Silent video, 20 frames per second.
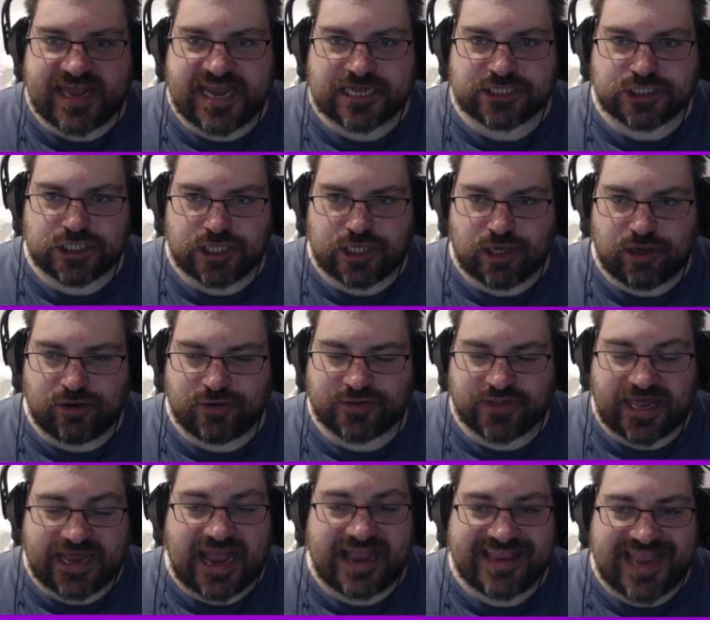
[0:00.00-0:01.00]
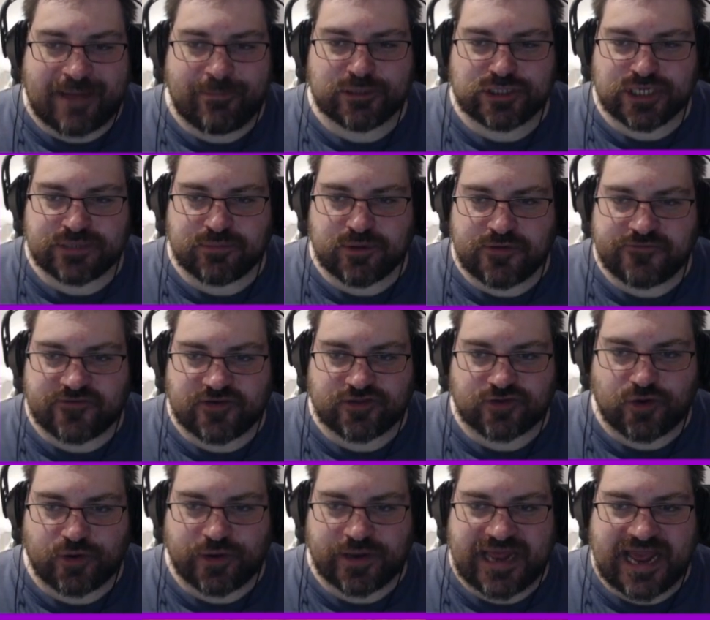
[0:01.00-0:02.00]
actually use, like a damaging move, because
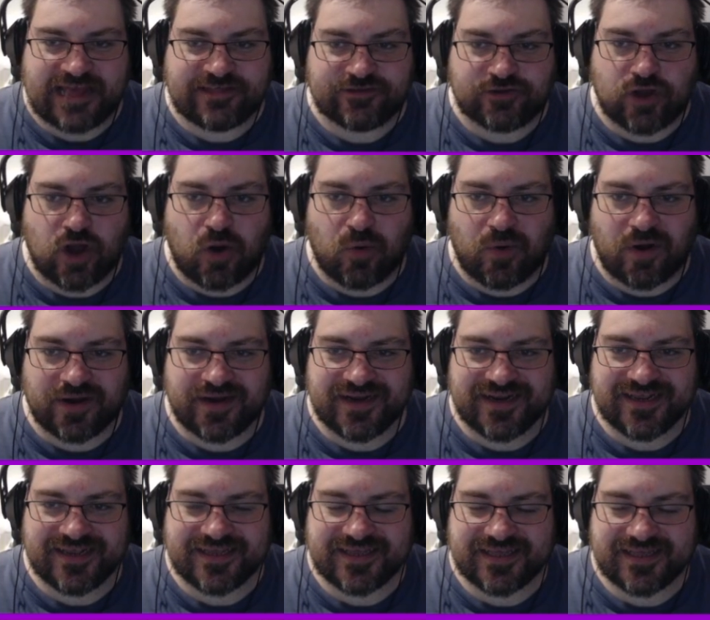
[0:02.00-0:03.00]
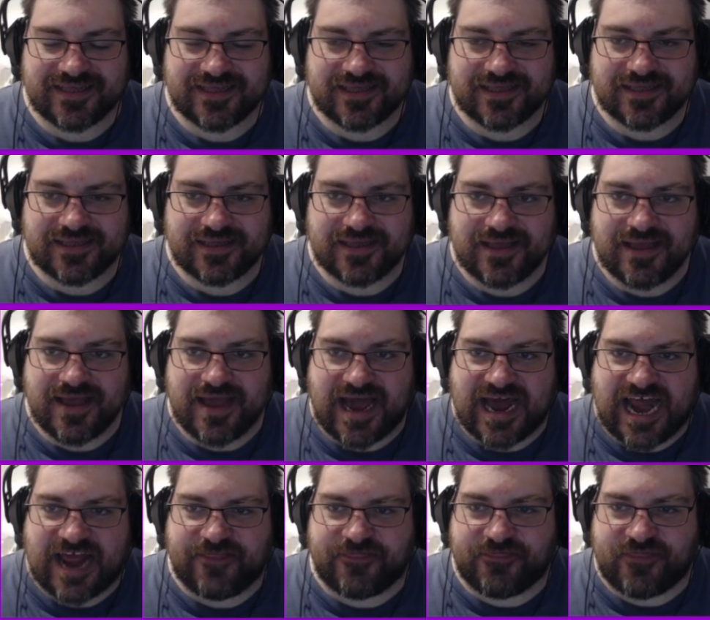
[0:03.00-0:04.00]
currently he hasn't got one. And
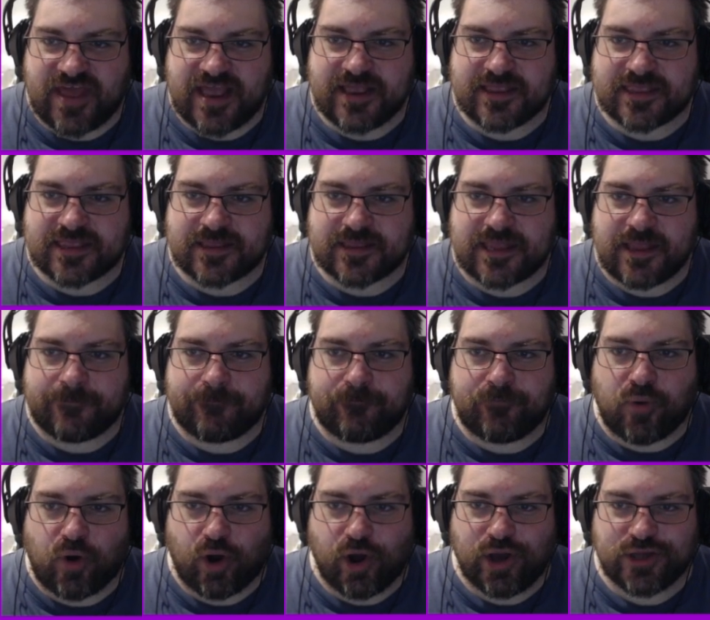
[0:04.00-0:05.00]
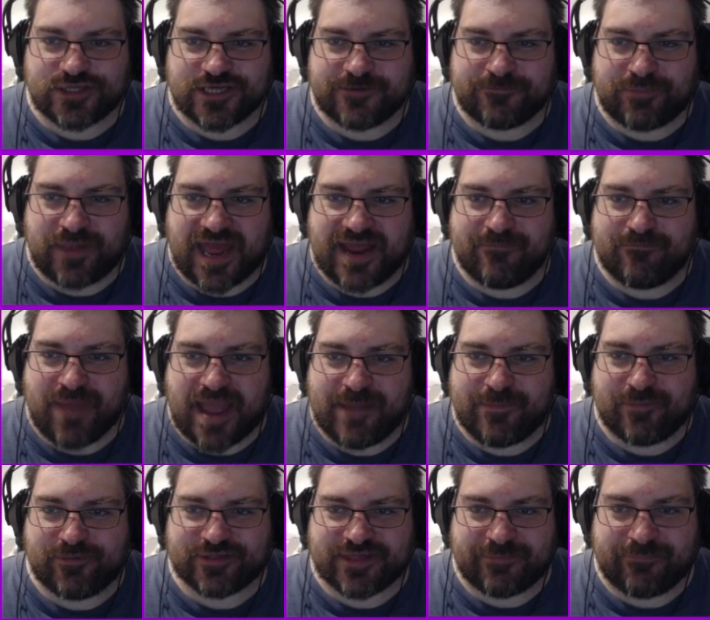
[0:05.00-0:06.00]
I think the poison play made
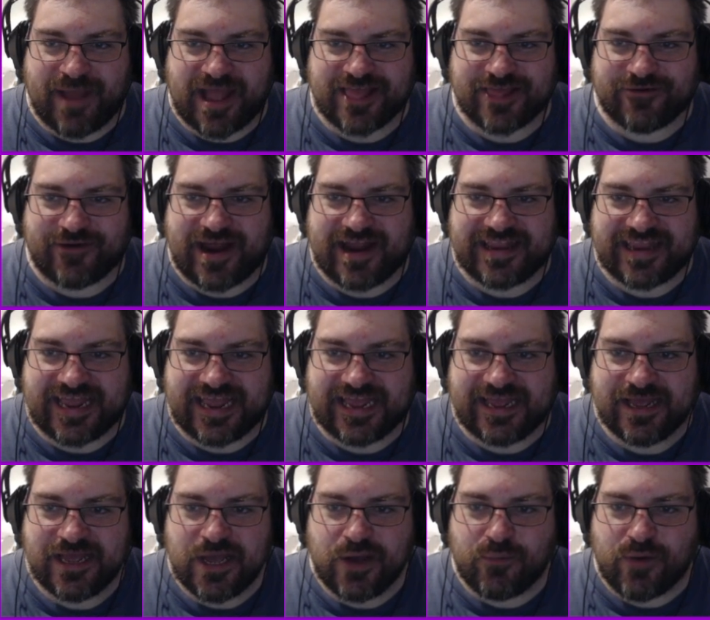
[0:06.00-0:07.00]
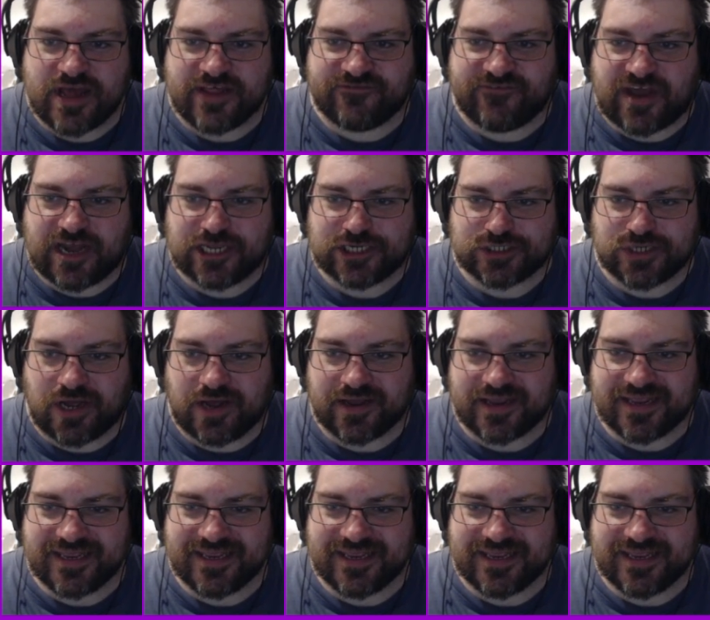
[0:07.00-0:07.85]
was the better idea. Where's Venoshock?